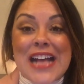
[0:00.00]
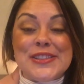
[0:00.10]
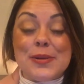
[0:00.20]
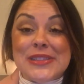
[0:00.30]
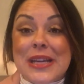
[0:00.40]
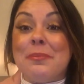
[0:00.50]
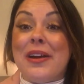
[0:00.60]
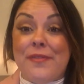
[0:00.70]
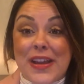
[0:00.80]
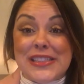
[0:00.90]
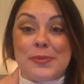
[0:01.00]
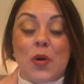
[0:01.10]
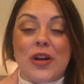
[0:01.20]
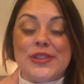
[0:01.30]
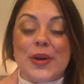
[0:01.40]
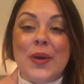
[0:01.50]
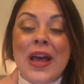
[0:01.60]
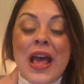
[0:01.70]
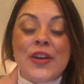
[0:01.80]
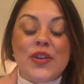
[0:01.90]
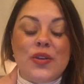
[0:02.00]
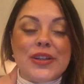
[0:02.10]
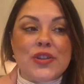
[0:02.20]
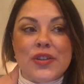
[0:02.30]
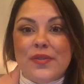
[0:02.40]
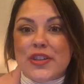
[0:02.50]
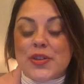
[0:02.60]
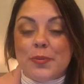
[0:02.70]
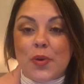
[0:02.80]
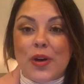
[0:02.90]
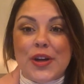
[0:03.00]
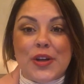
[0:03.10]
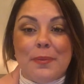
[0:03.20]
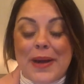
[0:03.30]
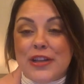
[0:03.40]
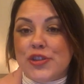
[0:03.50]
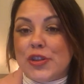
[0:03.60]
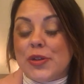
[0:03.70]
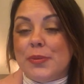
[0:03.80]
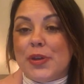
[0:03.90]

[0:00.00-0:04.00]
and so it's in my face more. So you can do a vision board in your bedroom,